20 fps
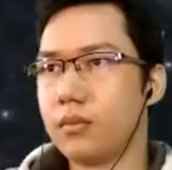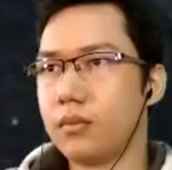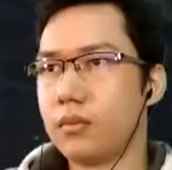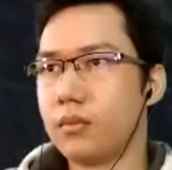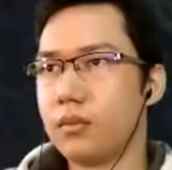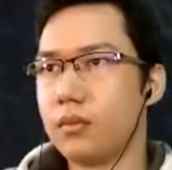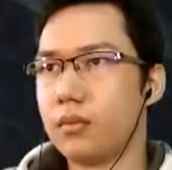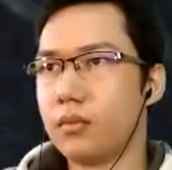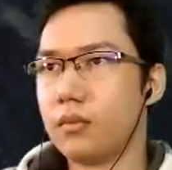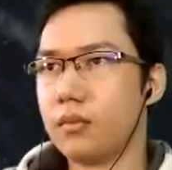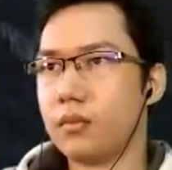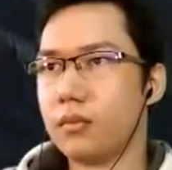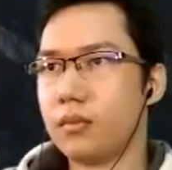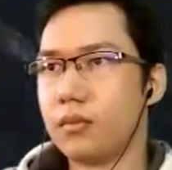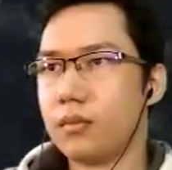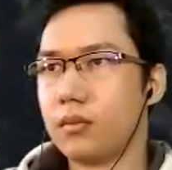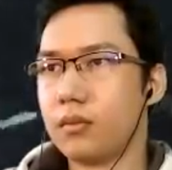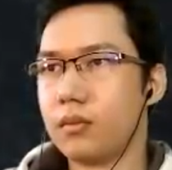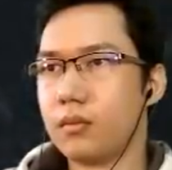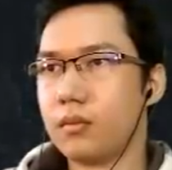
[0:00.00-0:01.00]

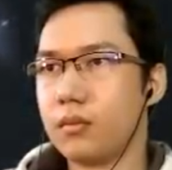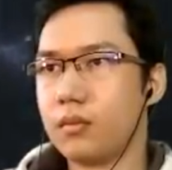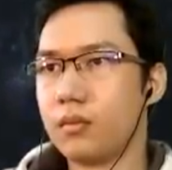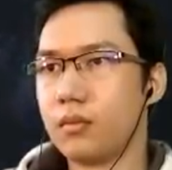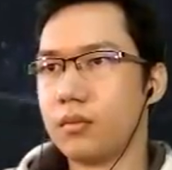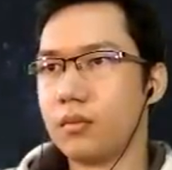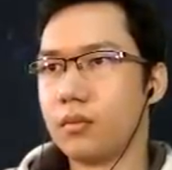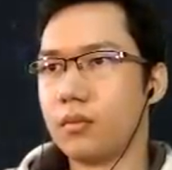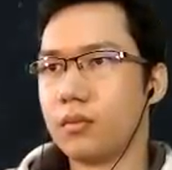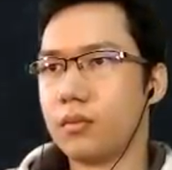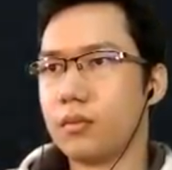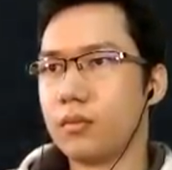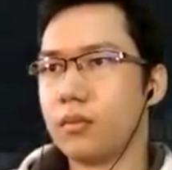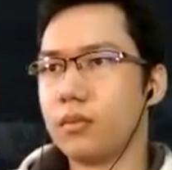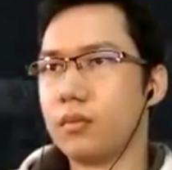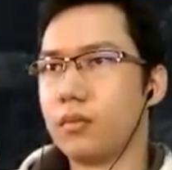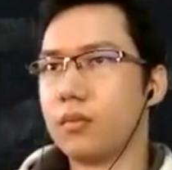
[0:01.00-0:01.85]
No one is speaking in this clip.